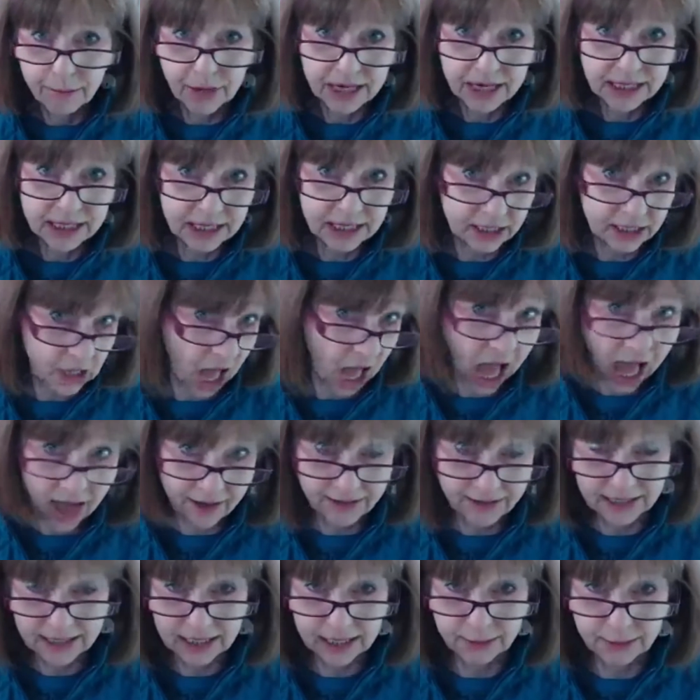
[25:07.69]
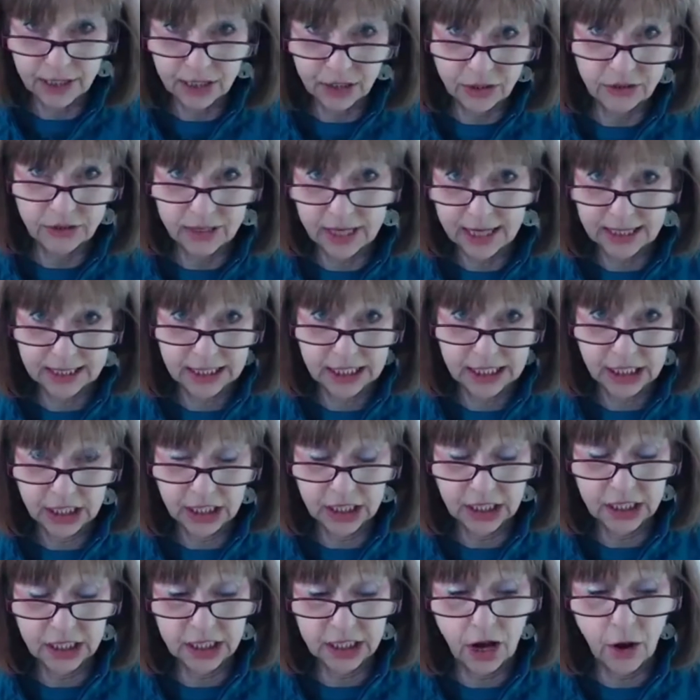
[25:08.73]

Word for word: but it's obviously been 2,000 years.